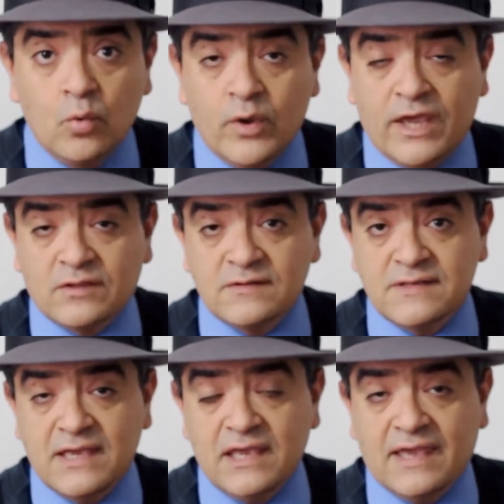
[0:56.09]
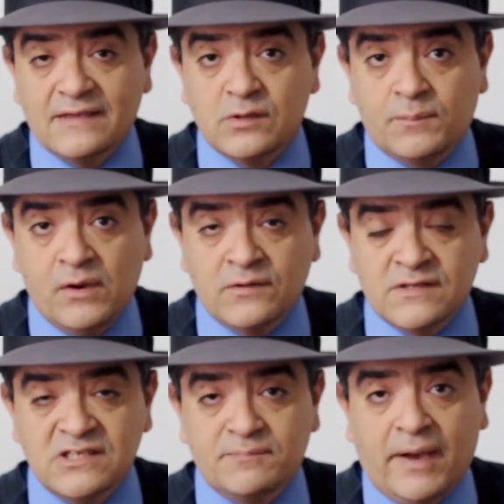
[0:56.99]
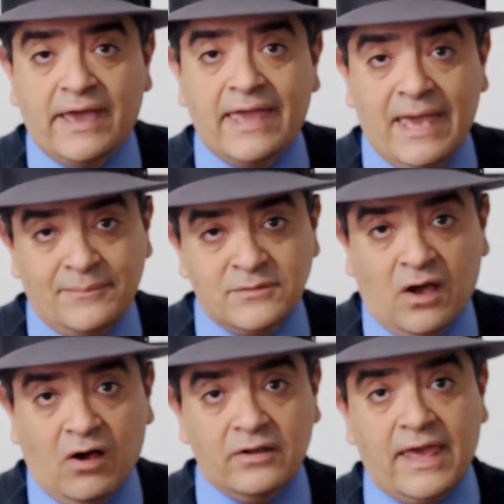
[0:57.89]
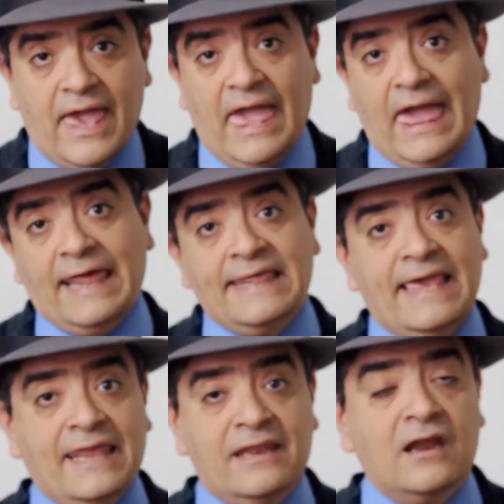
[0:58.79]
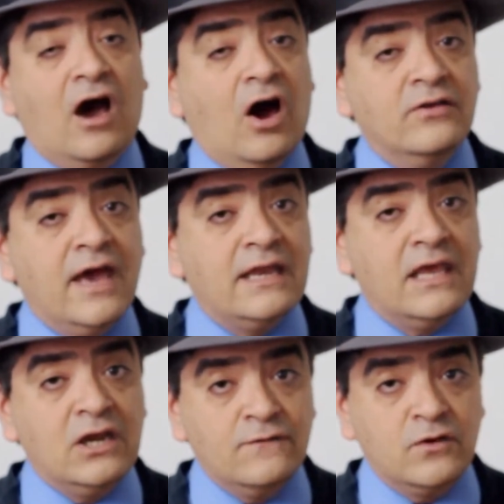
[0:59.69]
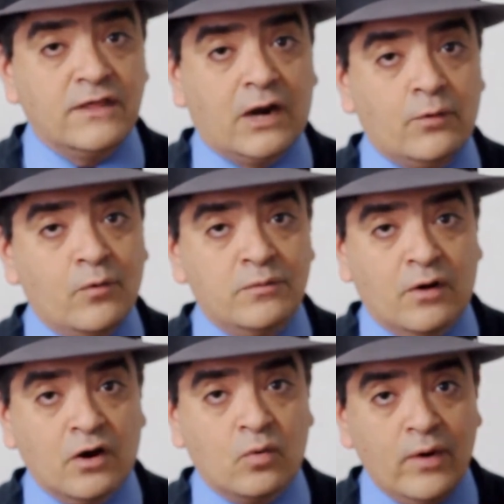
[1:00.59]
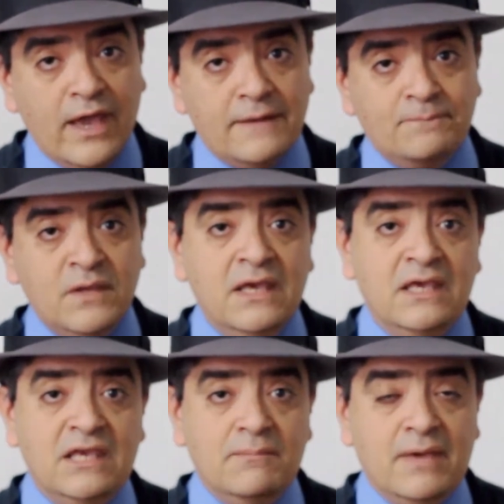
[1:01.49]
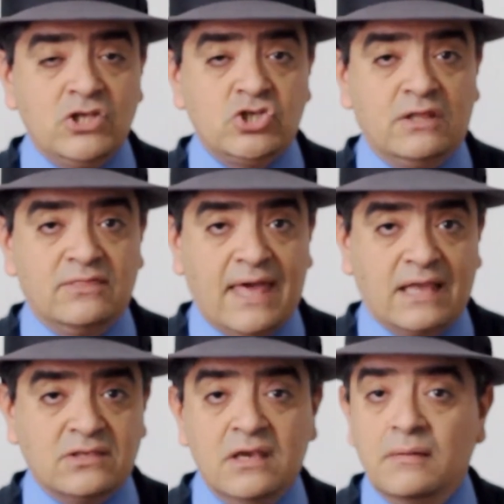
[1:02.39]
We get to see guest appearances by Heimdall, and in an online interview that I read with Mark Waid, he mentioned that